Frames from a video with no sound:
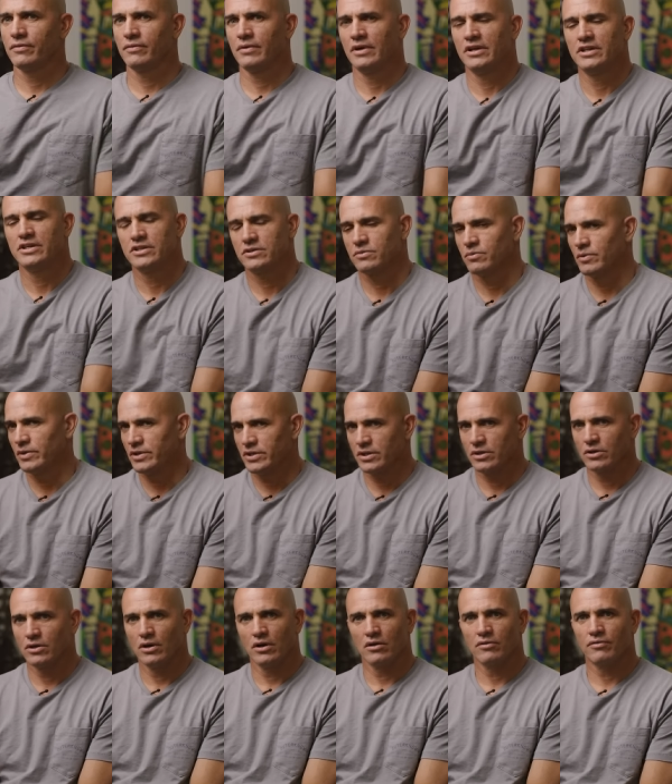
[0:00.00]
I just went to the
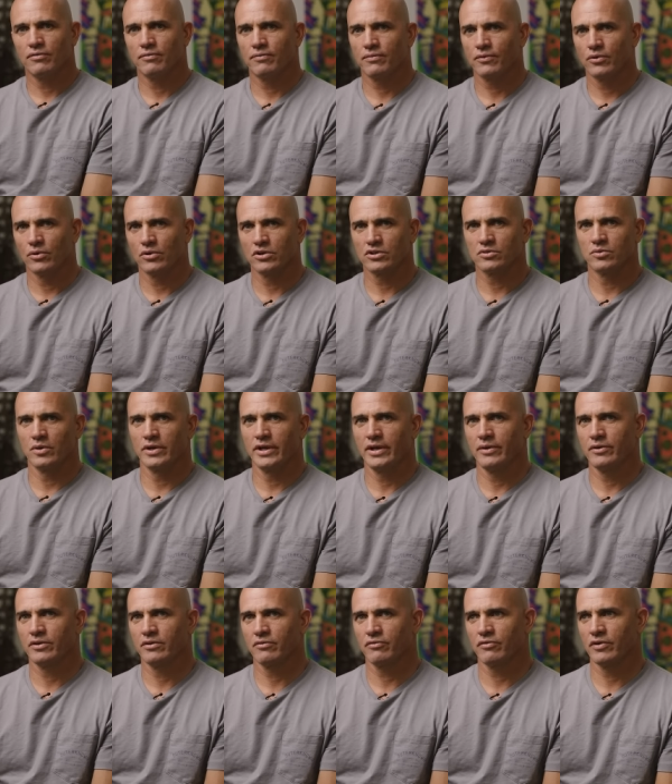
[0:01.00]
golf course one day
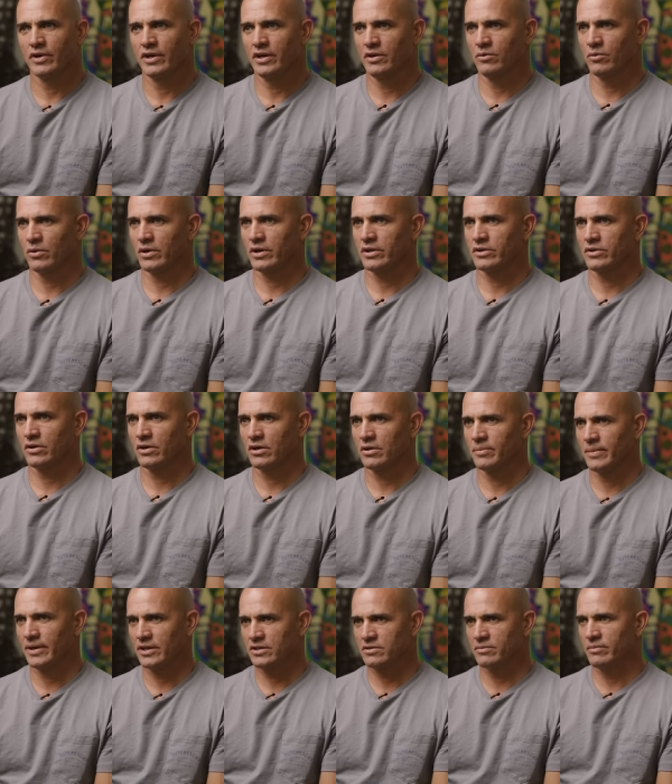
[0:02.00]
with a friend who wanted to talk
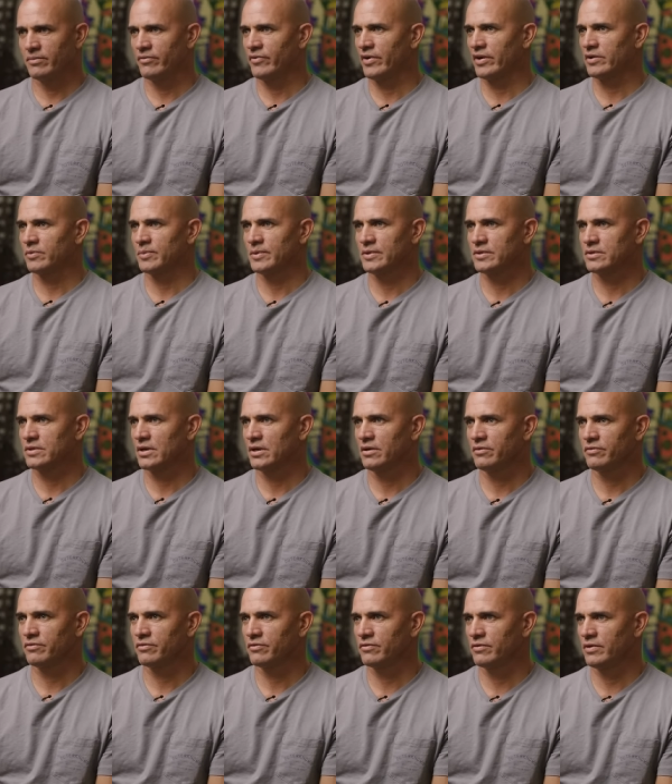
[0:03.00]
about some investment
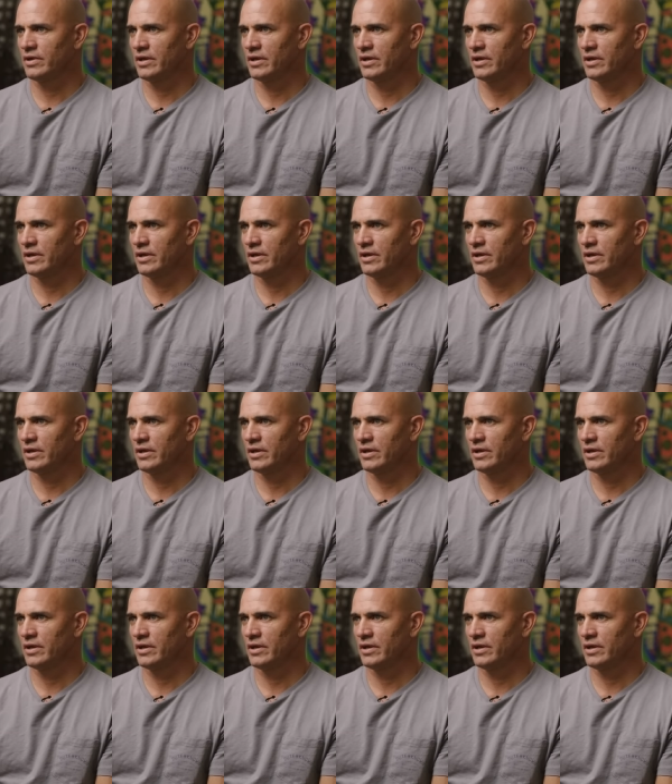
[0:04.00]
stuff,